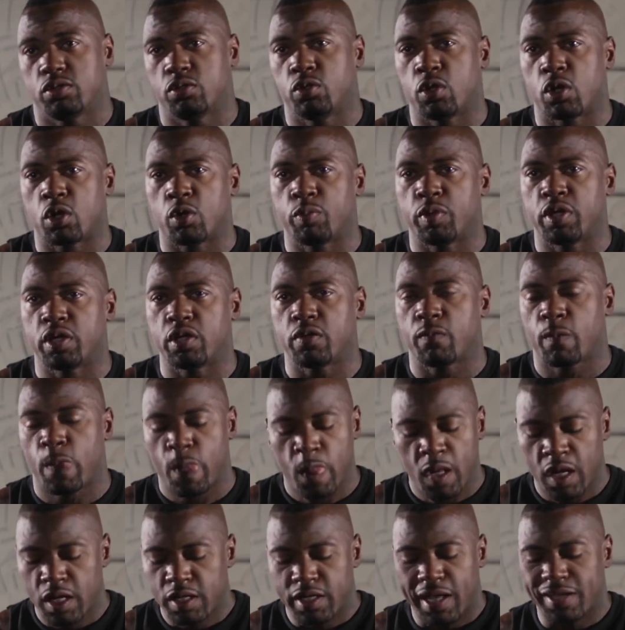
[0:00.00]
you know what I mean?
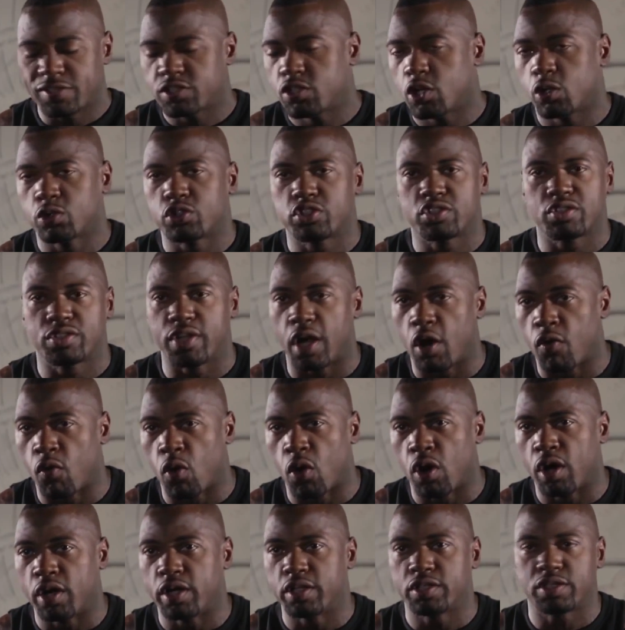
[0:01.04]
That's no
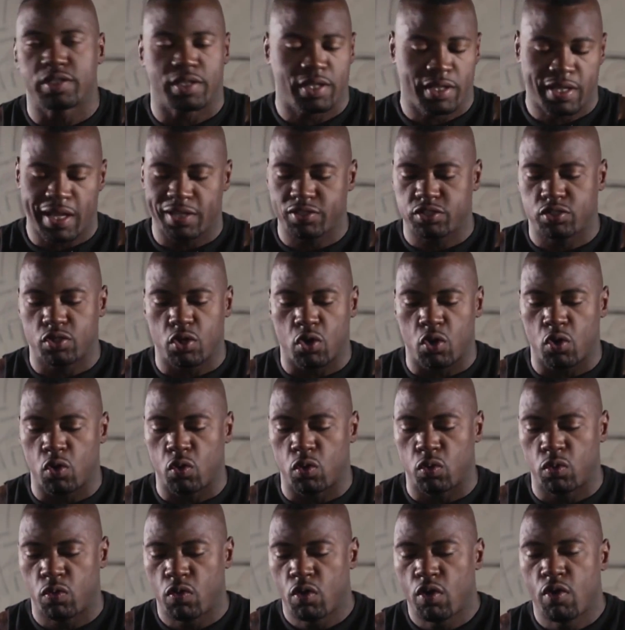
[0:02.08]
steroids, that's
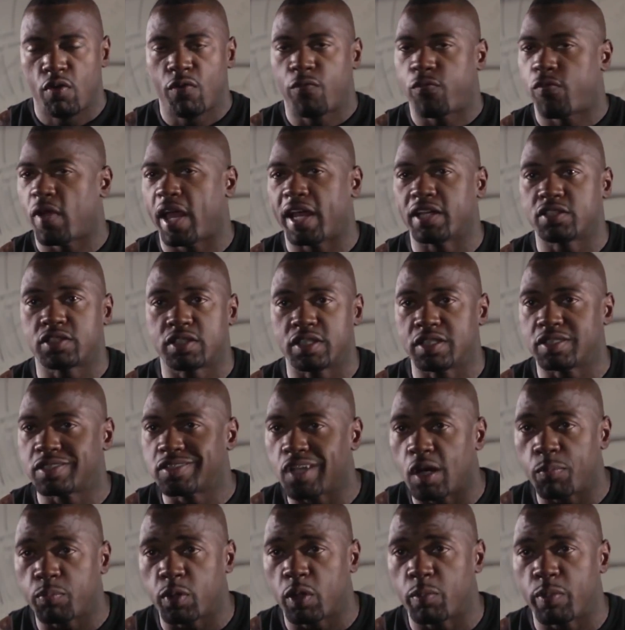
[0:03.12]
no fancy
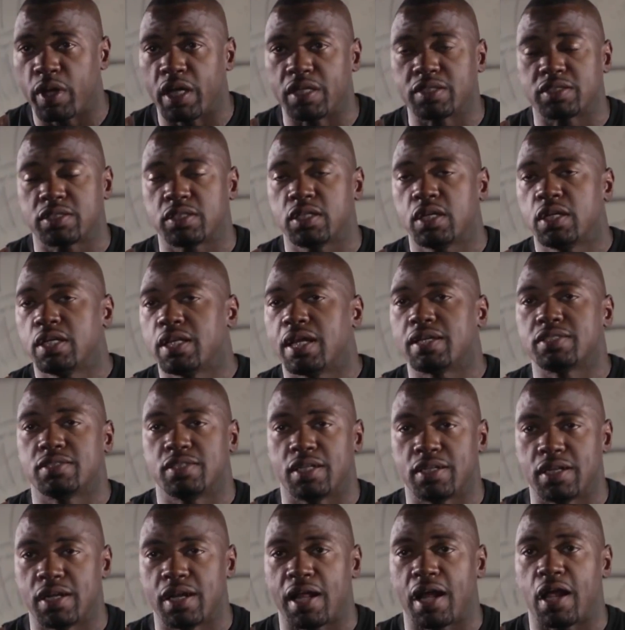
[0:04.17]
supplements, that's
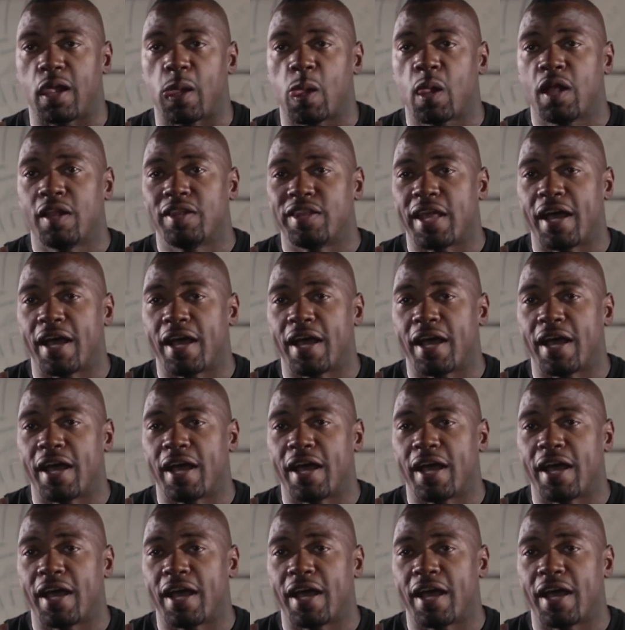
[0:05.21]
none of that.